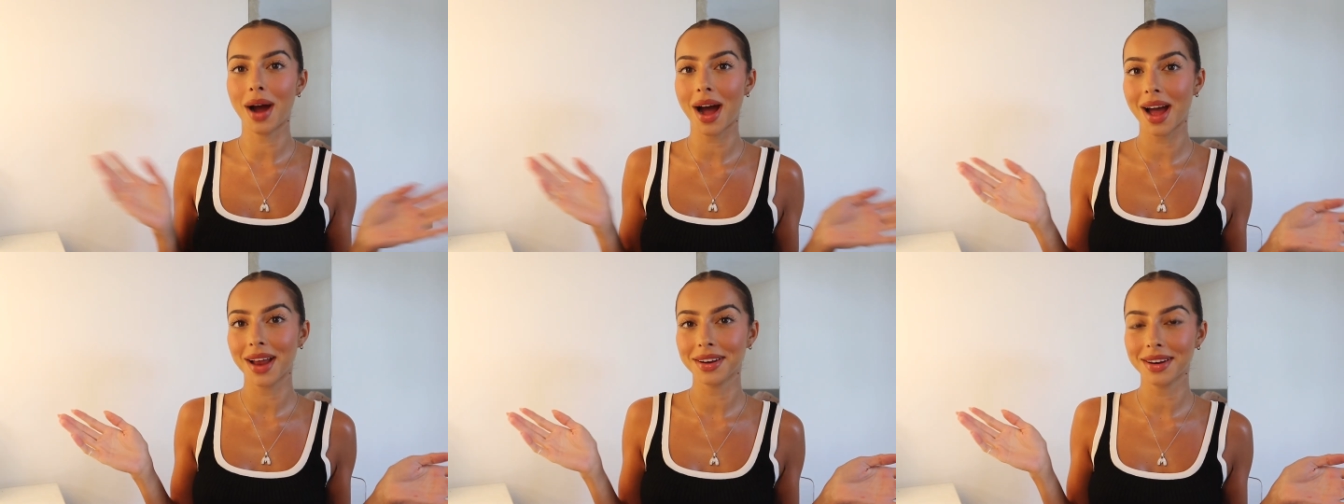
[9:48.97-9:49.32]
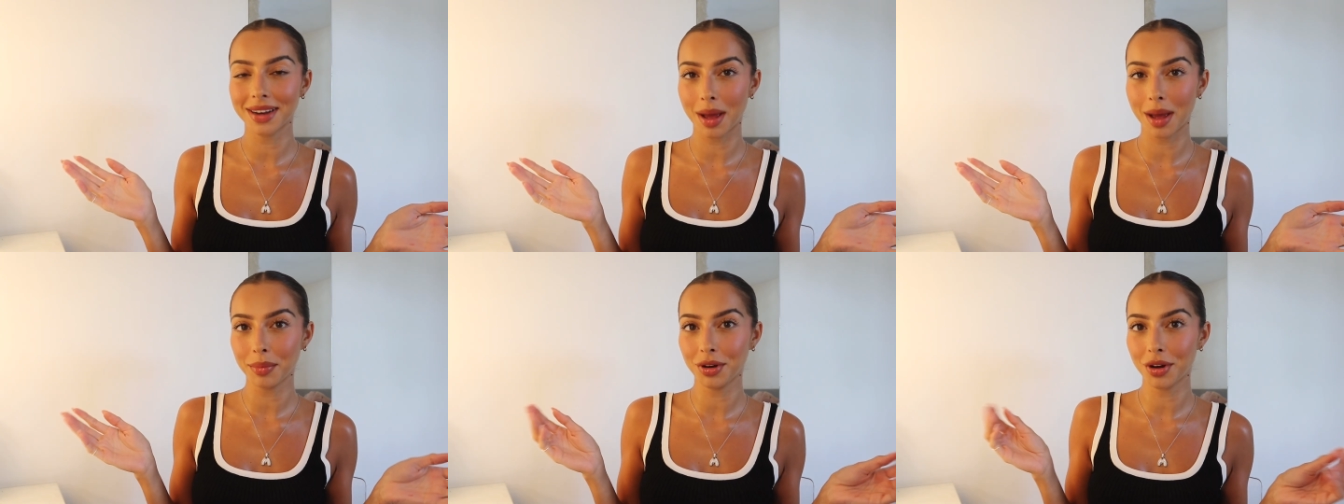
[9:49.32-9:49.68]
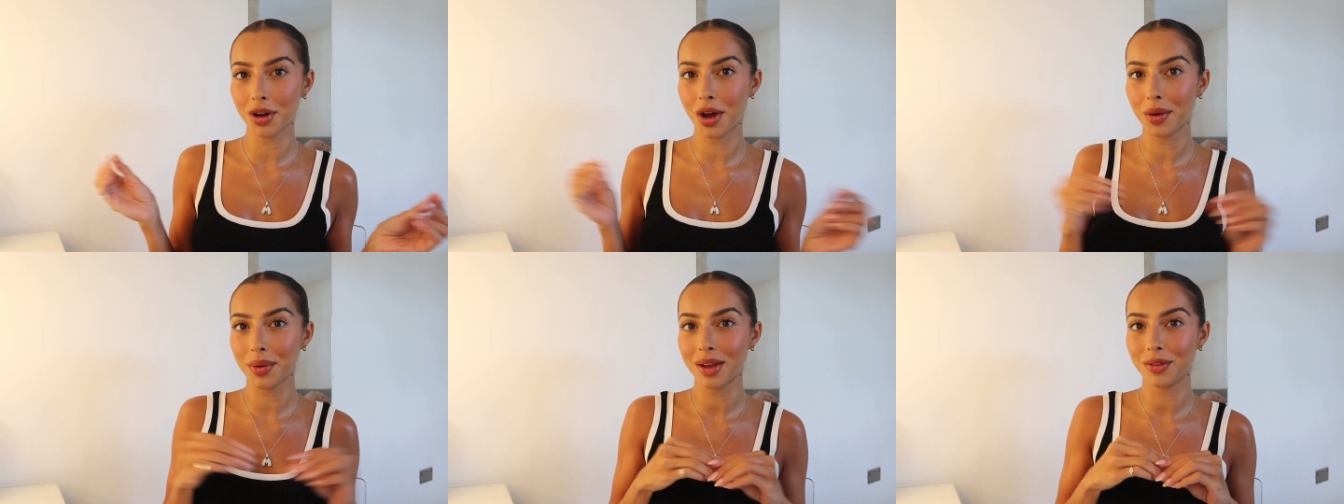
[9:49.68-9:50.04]
and let me
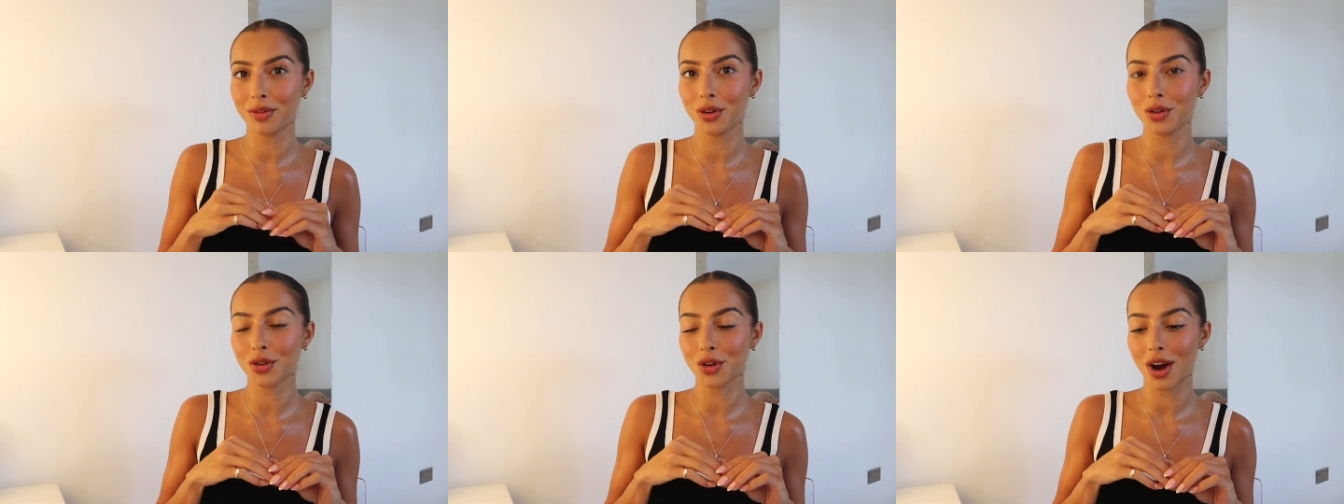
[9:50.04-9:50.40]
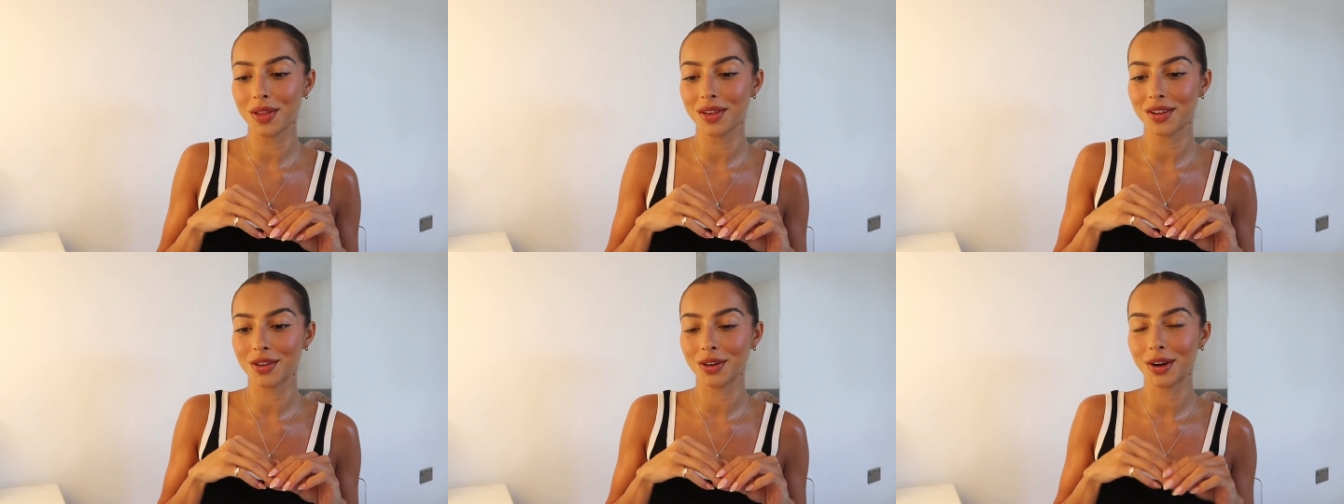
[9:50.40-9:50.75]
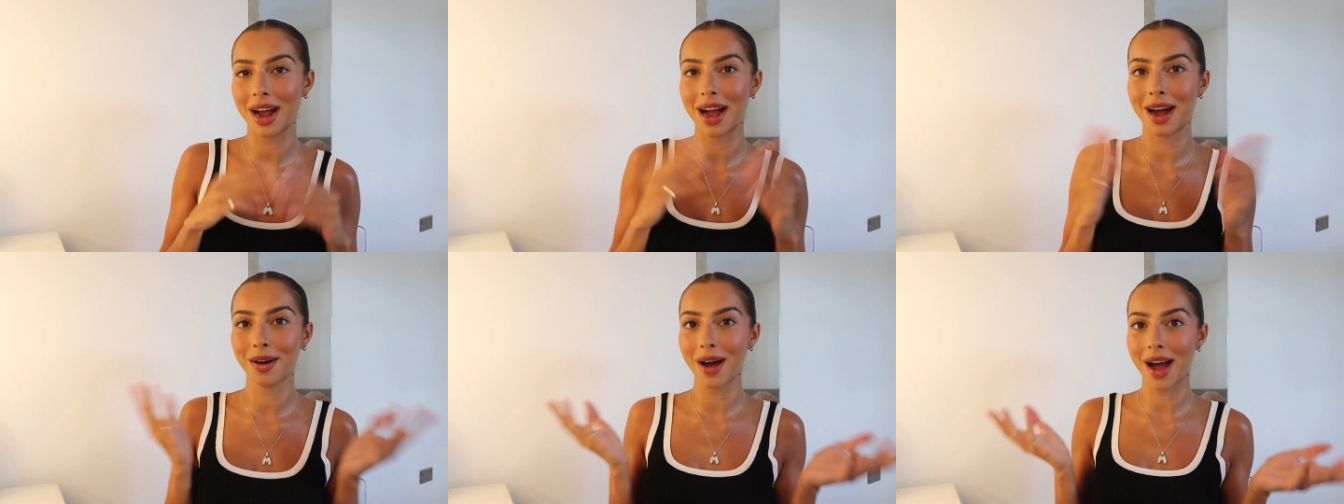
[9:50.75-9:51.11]
know if you try this look
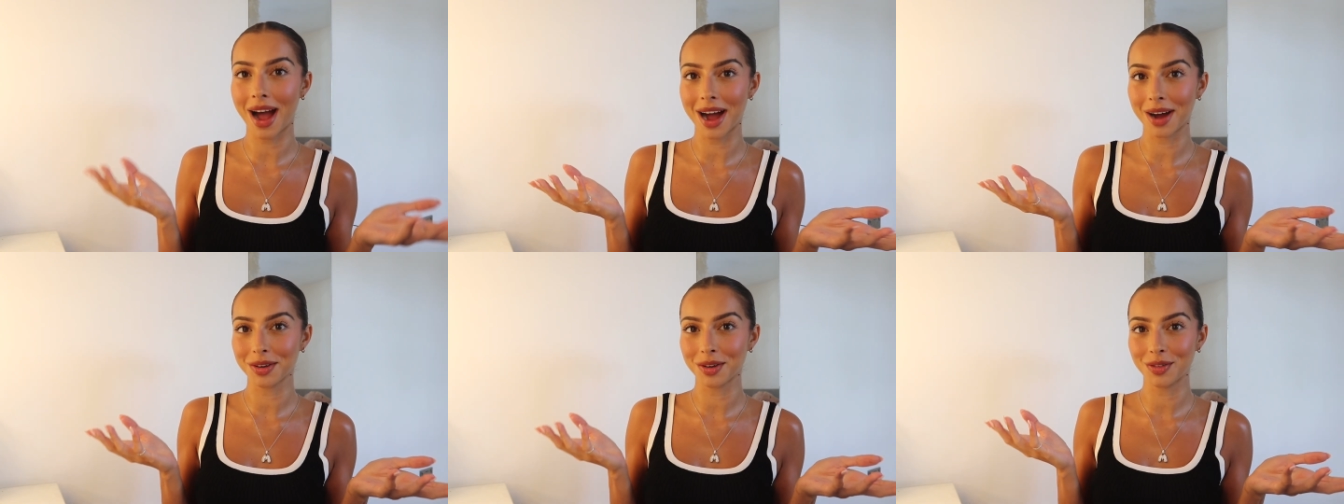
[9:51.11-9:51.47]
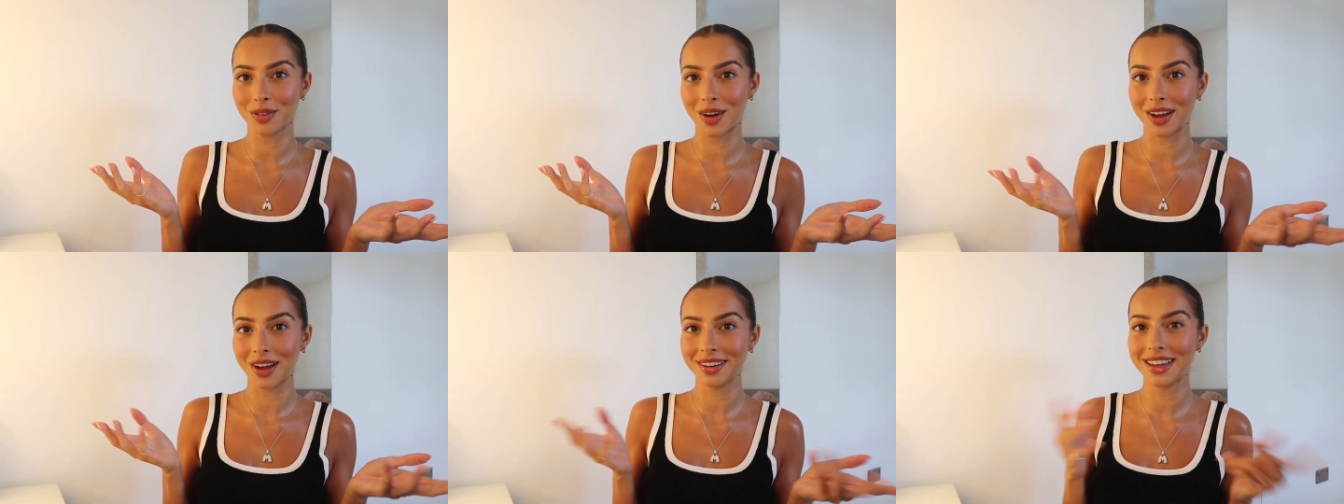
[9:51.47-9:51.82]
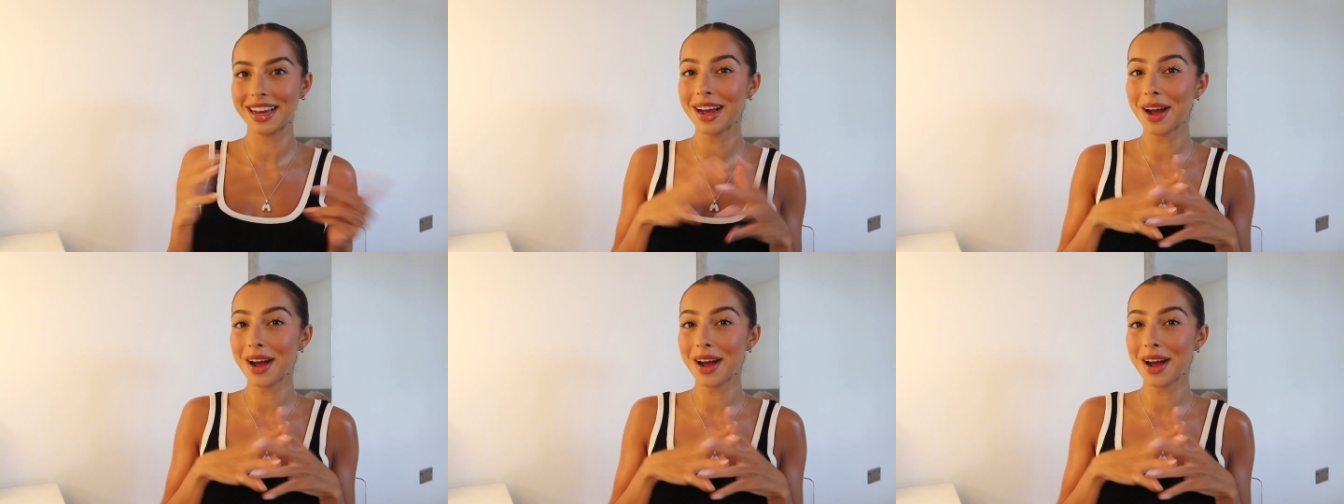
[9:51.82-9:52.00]
out, how you find it.